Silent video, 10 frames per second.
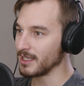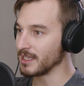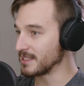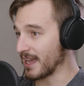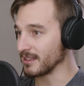
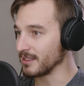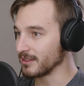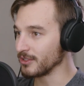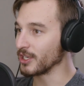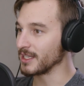Exactly.
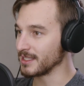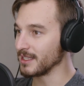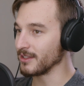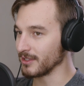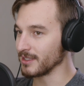They're going
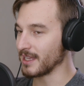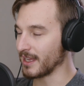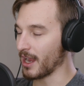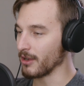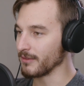to
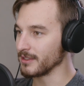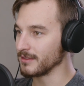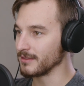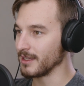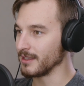take care of it.
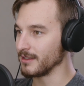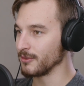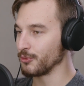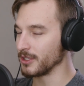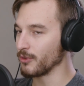
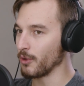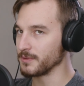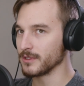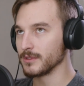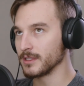Well, you hope so, at